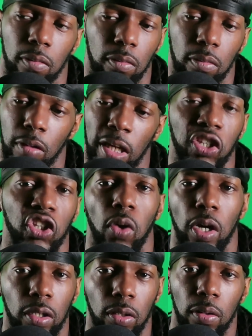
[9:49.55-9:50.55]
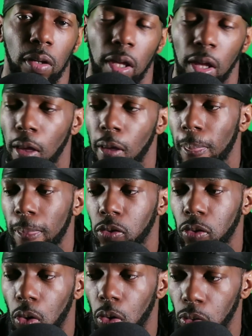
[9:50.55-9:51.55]
instructor.
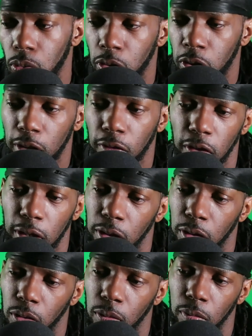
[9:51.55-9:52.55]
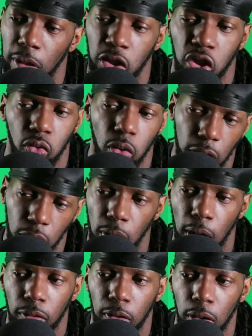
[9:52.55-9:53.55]
So she's a fitness instructor out
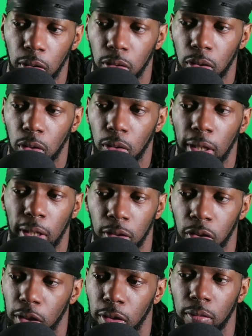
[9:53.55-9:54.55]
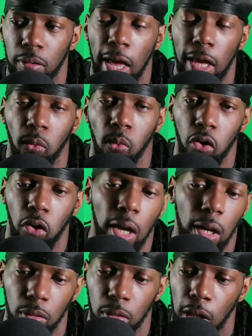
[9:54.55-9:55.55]
there, and she has workout
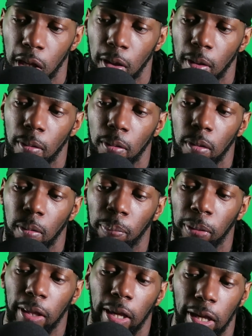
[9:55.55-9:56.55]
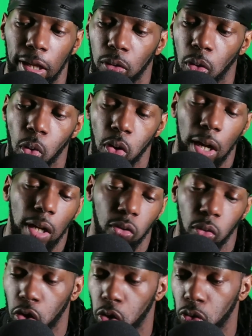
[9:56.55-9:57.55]
plans or workouts on
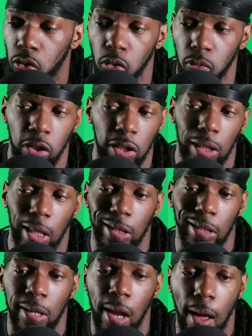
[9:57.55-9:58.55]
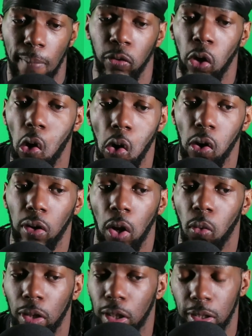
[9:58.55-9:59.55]
YouTube. She's like the top dog, like one
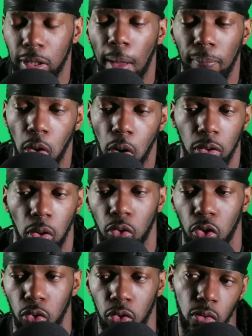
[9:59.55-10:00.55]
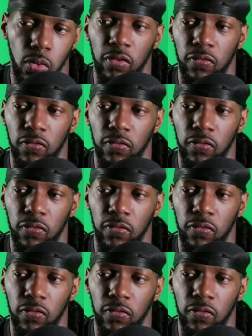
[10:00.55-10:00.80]
of the top dogs on YouTube as far